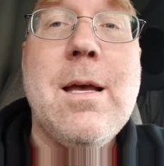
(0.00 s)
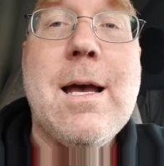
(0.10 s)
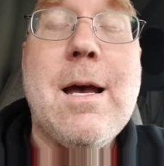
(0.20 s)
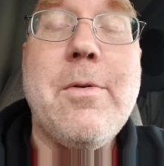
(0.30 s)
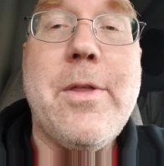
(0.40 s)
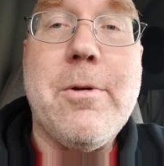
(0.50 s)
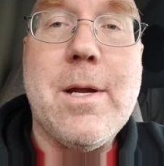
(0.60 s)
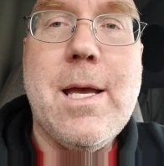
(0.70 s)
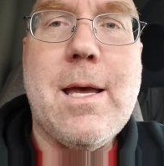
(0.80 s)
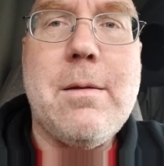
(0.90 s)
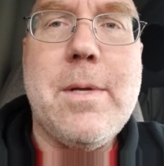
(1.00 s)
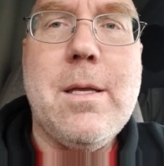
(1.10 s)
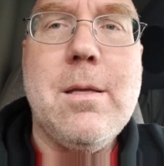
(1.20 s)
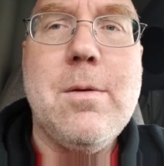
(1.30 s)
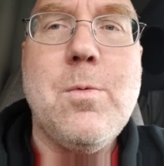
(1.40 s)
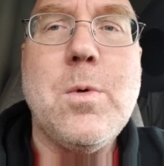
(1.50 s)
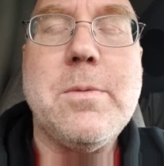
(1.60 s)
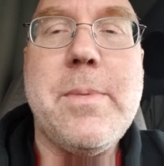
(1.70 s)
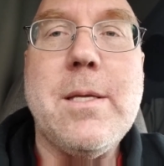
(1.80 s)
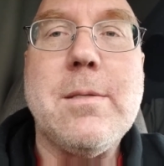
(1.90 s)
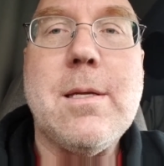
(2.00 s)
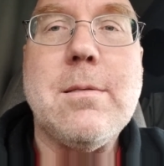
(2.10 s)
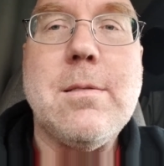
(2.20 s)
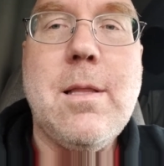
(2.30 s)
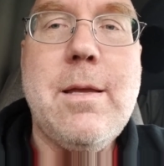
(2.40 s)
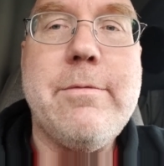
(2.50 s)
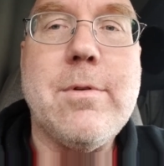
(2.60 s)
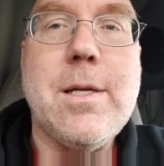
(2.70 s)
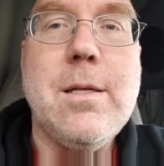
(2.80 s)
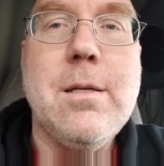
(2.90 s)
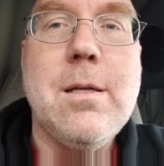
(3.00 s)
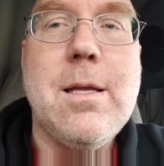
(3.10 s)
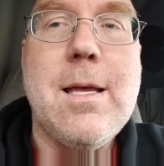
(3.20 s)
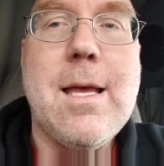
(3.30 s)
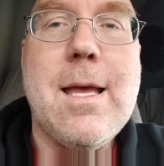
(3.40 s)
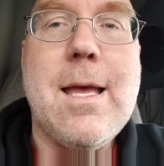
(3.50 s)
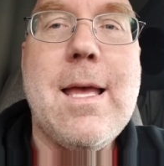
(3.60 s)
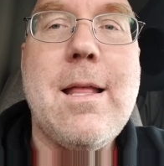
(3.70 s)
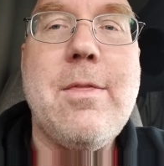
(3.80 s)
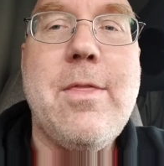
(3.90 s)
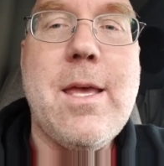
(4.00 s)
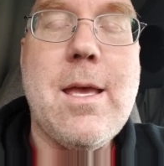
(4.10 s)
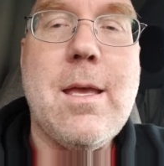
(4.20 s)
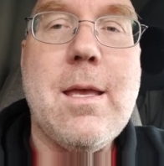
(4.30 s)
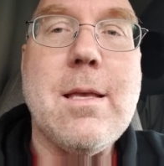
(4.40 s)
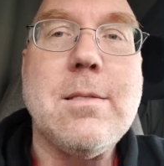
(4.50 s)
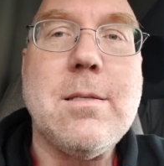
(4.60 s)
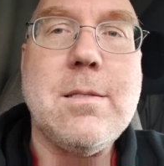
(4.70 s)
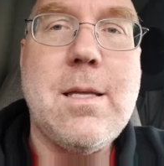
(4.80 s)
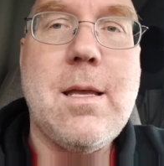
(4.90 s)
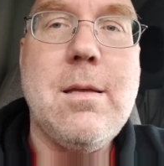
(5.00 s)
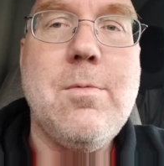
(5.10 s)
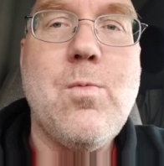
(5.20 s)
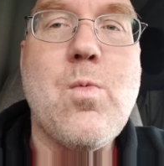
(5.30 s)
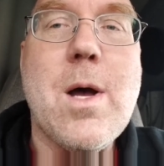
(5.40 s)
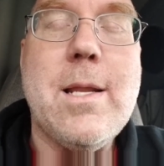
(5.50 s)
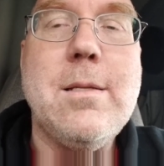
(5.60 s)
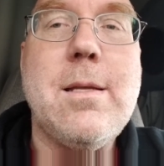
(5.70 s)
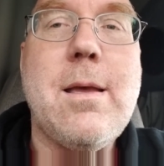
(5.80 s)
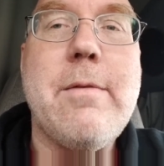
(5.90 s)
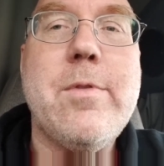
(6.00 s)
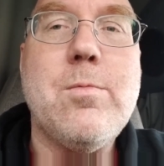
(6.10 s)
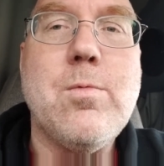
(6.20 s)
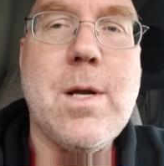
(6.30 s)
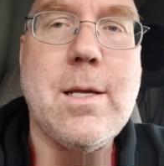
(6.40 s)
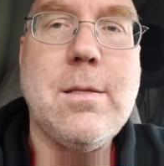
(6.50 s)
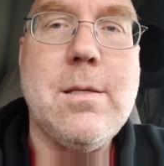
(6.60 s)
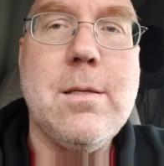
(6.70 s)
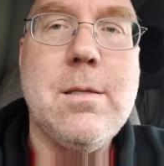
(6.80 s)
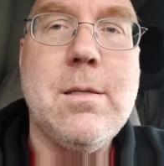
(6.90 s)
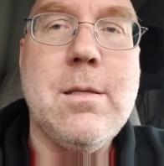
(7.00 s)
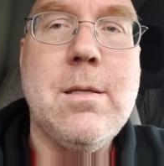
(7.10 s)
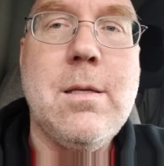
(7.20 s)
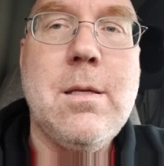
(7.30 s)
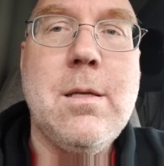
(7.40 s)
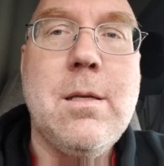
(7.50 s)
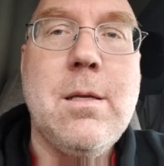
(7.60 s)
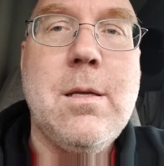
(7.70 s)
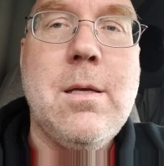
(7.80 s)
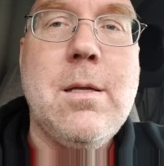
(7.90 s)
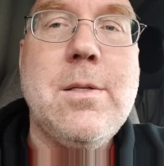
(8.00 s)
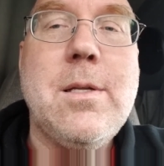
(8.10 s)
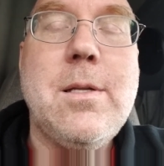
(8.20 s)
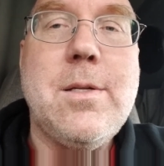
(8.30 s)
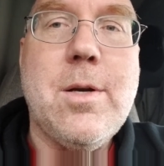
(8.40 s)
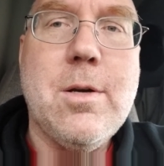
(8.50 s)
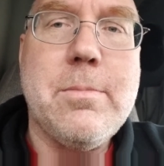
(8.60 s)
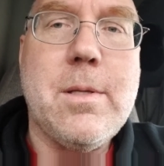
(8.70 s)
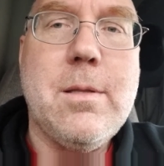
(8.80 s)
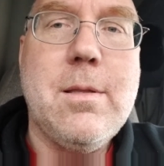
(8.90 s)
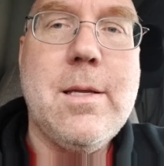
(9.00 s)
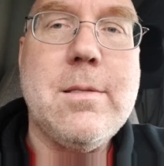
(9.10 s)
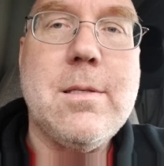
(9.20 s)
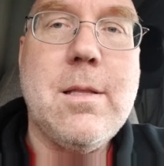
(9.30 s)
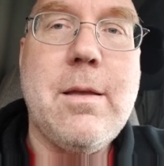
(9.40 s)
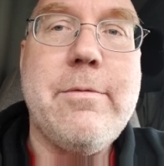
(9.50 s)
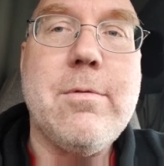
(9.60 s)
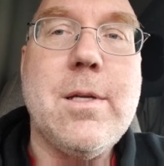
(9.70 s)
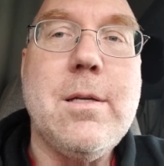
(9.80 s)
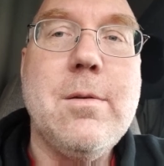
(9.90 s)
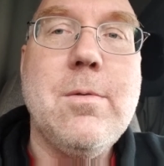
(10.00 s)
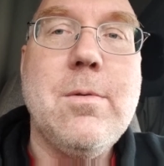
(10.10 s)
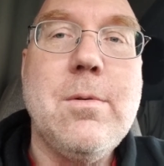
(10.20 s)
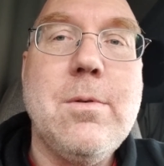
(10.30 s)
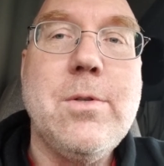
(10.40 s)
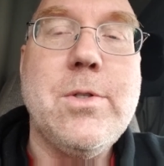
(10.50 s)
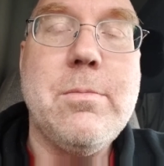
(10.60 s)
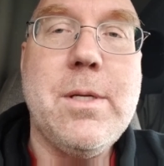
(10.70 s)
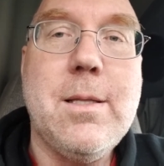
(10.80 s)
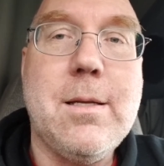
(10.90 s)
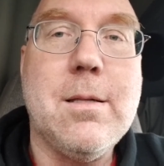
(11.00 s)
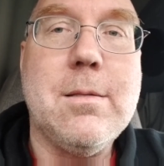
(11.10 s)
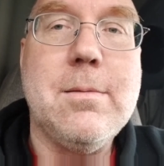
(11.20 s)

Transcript: how their economy was based on slavery, and they, as a state, wanted to have the right to determine that slavery should be legal.